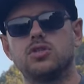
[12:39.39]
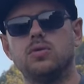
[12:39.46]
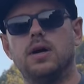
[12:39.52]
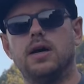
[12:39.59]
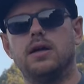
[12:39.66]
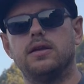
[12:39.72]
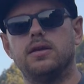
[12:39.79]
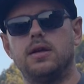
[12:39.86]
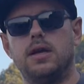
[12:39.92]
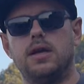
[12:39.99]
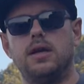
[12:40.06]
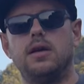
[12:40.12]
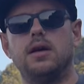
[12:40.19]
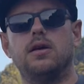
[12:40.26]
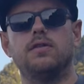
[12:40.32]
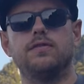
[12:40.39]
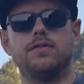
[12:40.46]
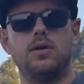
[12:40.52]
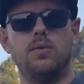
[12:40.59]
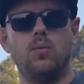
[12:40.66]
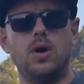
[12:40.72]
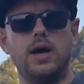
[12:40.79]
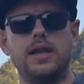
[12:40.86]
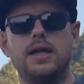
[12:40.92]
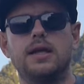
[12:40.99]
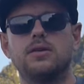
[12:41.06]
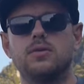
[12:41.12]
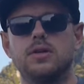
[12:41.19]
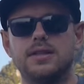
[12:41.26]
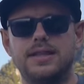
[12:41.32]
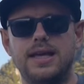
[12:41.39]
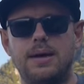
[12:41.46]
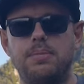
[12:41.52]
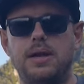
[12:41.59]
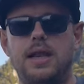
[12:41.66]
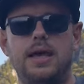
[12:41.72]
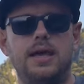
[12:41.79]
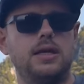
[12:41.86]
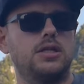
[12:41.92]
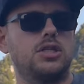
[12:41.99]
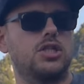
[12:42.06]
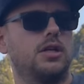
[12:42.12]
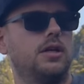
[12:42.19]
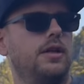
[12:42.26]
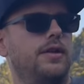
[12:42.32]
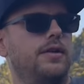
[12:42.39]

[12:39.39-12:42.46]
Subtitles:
100 double H,